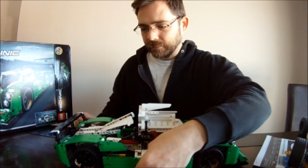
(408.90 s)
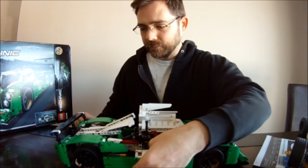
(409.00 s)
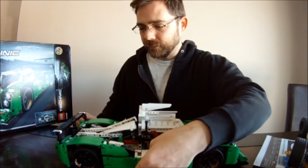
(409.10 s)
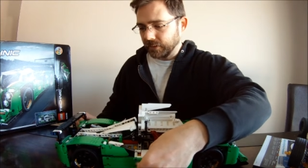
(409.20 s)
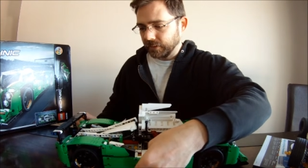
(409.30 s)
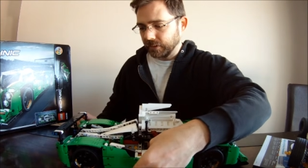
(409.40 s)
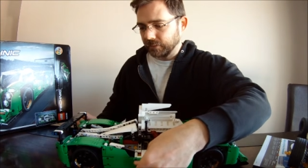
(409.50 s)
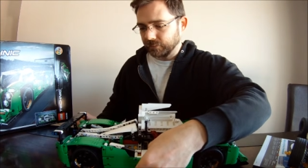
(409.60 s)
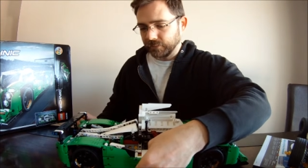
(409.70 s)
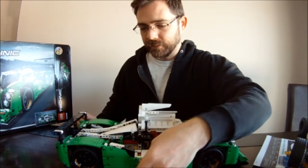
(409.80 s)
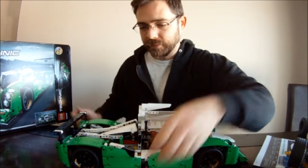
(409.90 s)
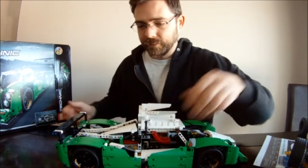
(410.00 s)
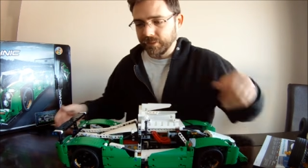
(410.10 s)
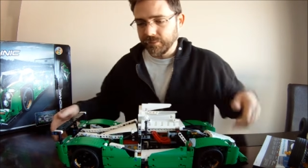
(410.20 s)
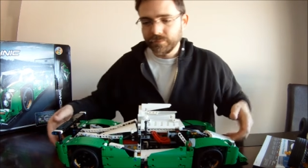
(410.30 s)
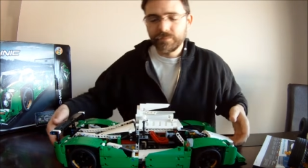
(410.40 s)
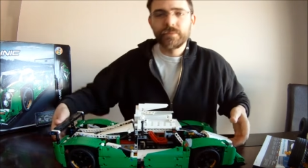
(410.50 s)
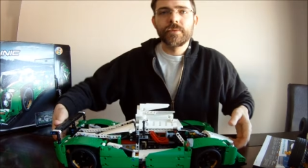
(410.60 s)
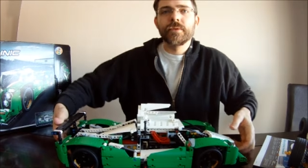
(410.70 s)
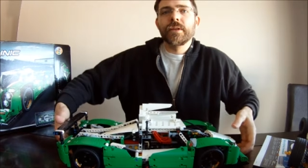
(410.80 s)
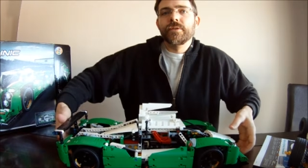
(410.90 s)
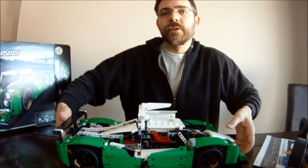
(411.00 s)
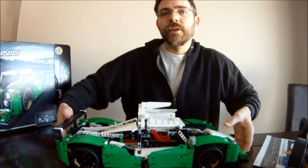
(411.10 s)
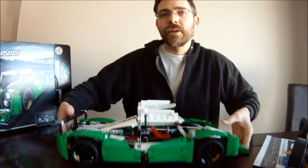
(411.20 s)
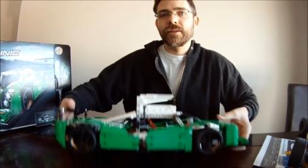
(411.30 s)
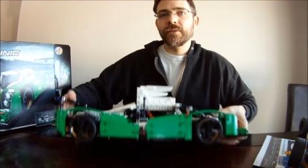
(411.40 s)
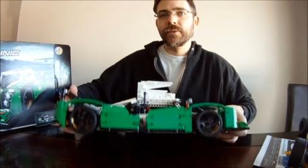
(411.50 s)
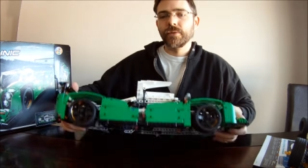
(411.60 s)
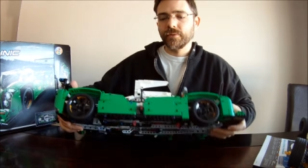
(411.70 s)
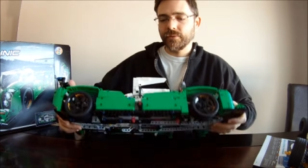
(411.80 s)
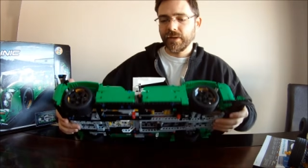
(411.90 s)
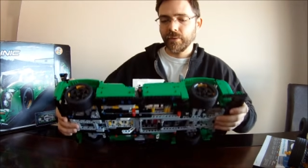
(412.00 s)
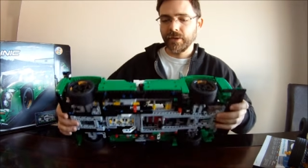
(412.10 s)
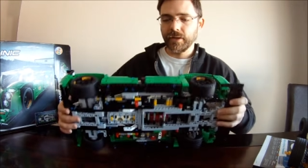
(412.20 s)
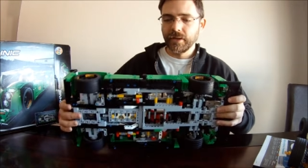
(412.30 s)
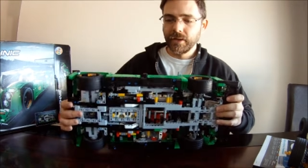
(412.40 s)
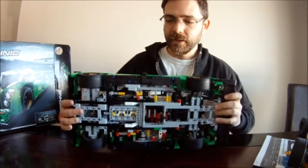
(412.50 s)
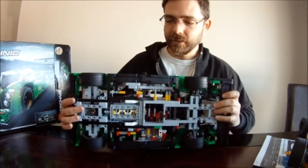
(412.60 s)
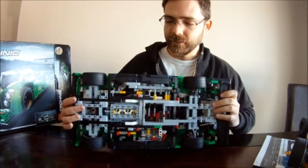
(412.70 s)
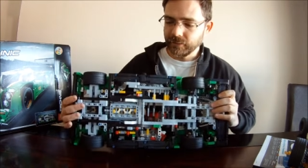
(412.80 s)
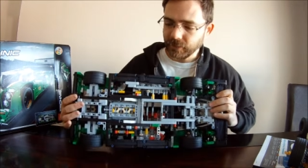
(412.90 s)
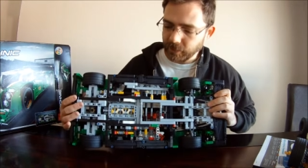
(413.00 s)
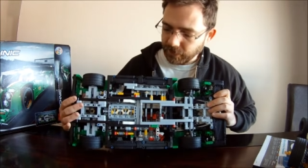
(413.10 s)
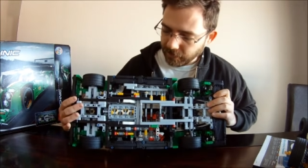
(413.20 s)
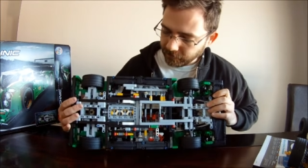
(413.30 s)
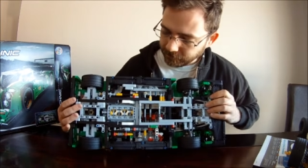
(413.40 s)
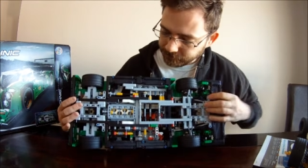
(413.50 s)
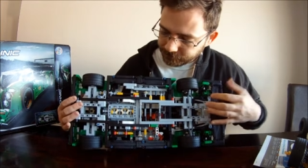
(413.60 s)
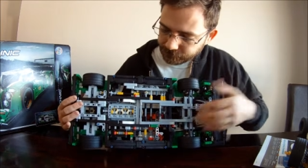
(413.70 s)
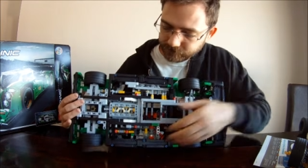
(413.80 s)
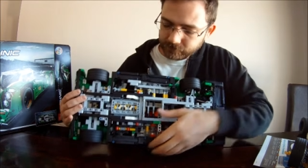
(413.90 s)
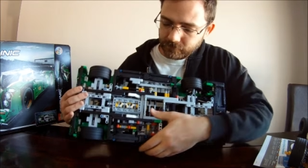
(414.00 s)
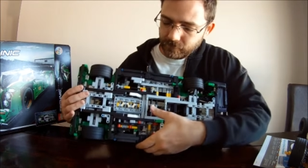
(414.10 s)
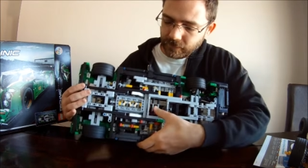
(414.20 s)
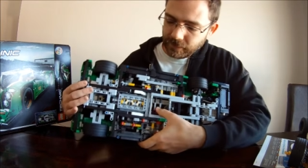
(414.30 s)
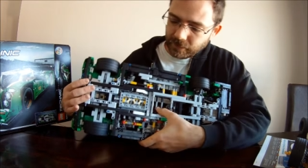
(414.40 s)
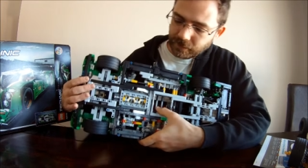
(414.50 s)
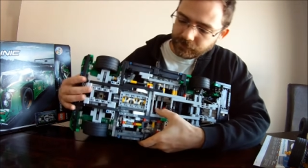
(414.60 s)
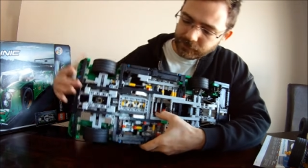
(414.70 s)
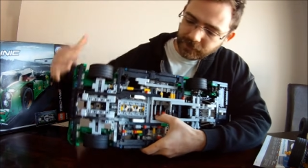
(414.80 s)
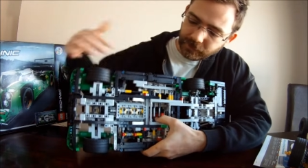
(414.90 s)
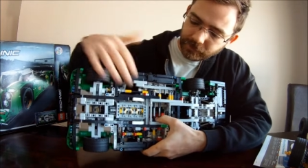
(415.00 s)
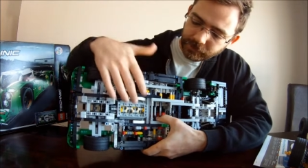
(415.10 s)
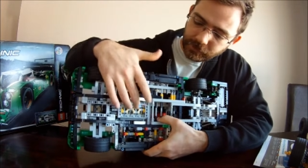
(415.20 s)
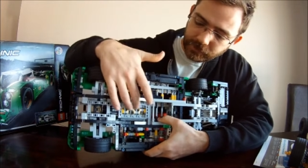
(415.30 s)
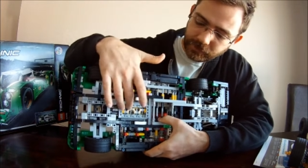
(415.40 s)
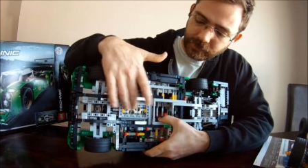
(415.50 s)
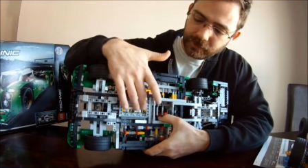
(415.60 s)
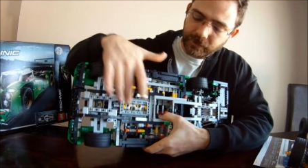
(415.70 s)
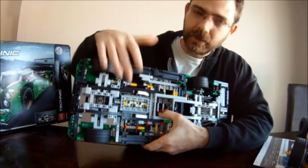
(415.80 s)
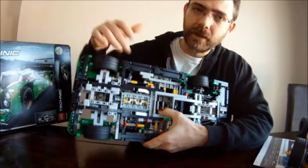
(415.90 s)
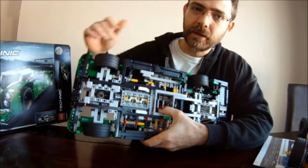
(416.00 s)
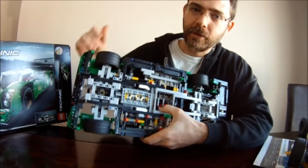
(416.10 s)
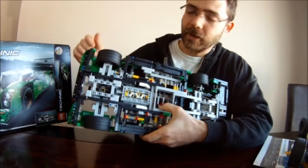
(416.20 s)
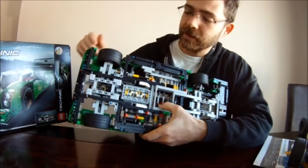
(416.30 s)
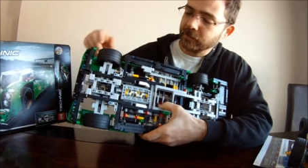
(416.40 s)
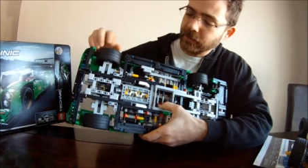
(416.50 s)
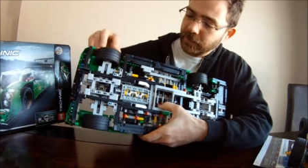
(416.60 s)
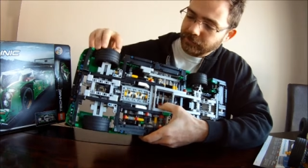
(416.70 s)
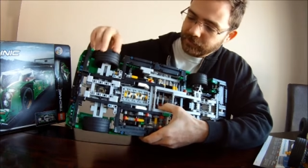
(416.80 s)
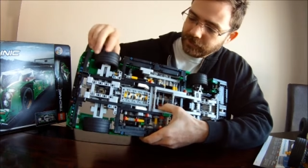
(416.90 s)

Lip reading: Very kind of engineering sort of that way is at the very bottom. If you take a look, you can see the crankshaft,